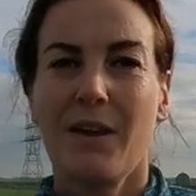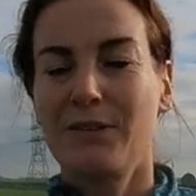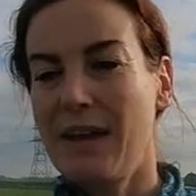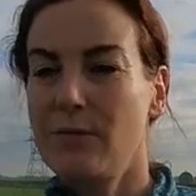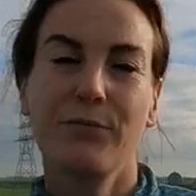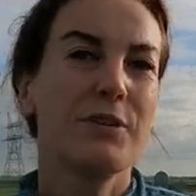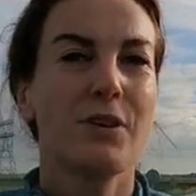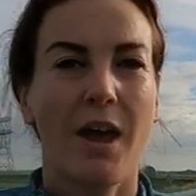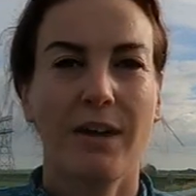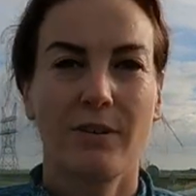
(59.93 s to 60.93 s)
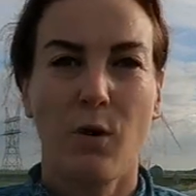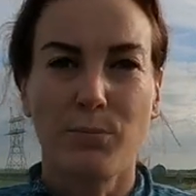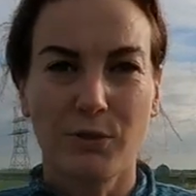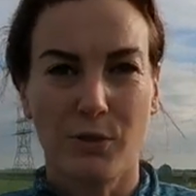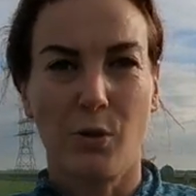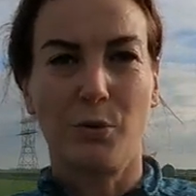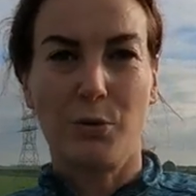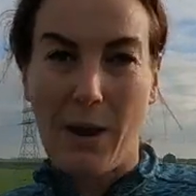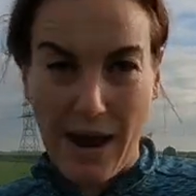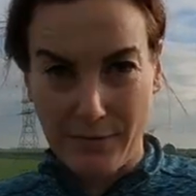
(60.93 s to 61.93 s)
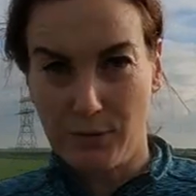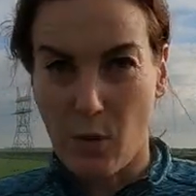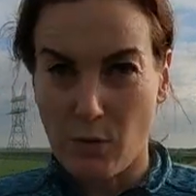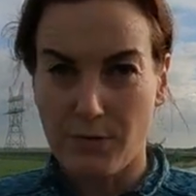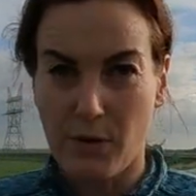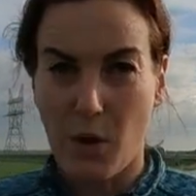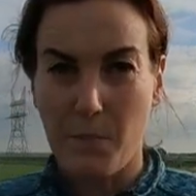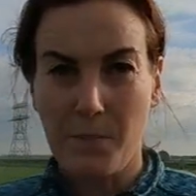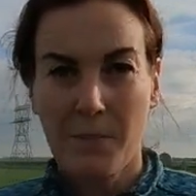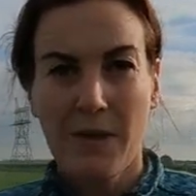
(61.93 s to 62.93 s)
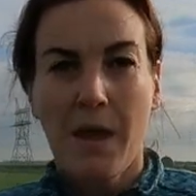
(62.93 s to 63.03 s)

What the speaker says: It can feel like an obstacle you have to overcome.